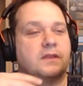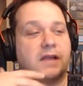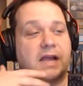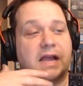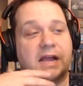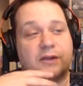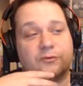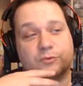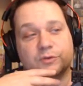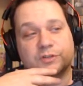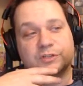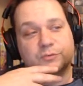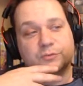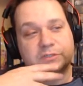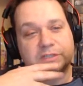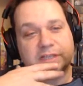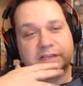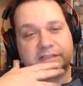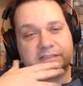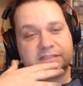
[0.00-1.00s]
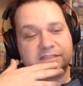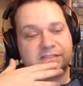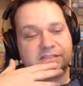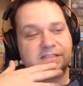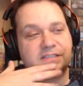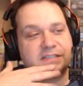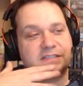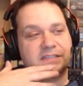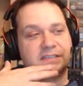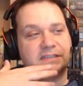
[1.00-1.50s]
I really would like to
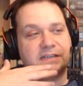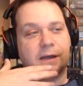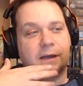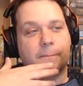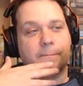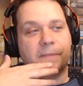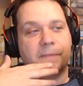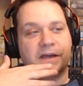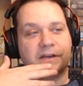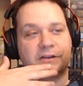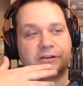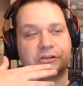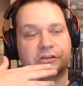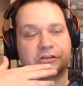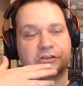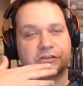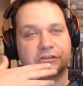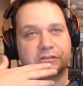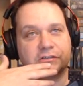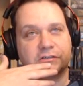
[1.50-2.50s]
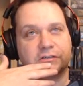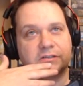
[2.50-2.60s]
see a better